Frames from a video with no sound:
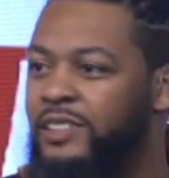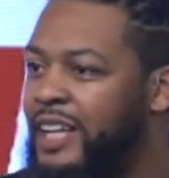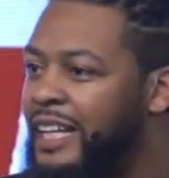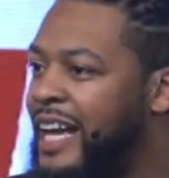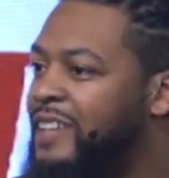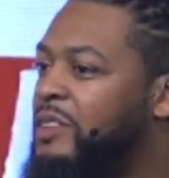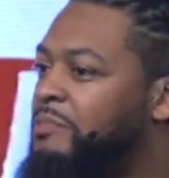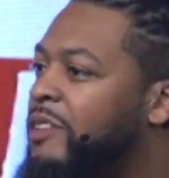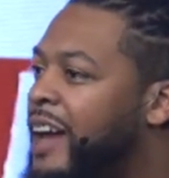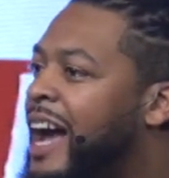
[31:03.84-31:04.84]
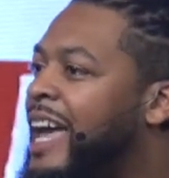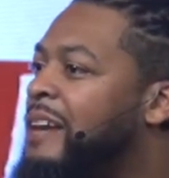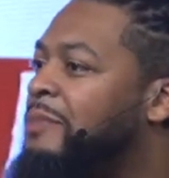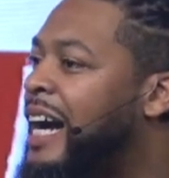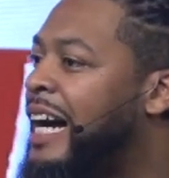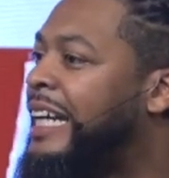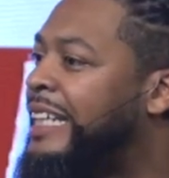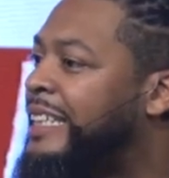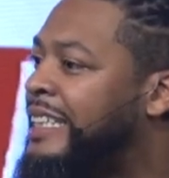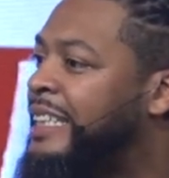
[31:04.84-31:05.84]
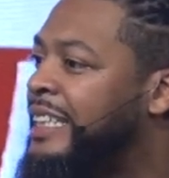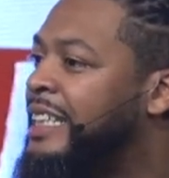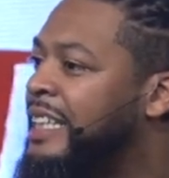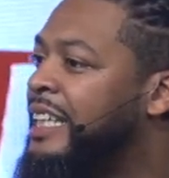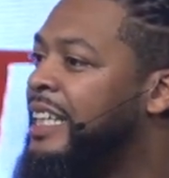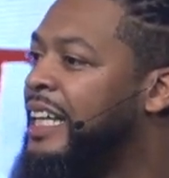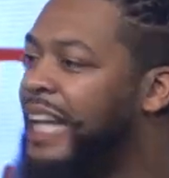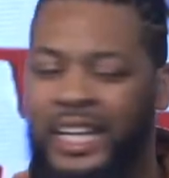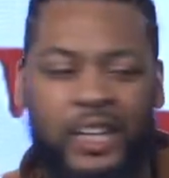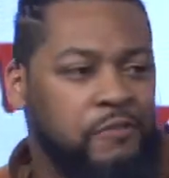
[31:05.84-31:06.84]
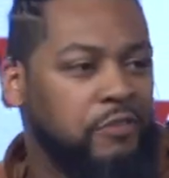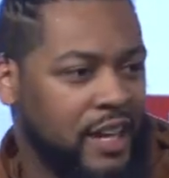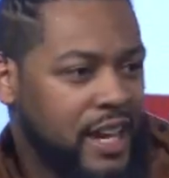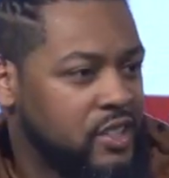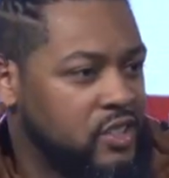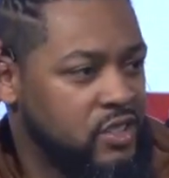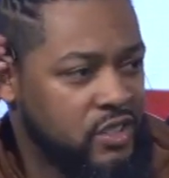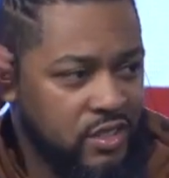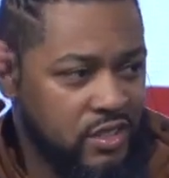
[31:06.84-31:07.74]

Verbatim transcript: like, that's the point. I am God in the flesh.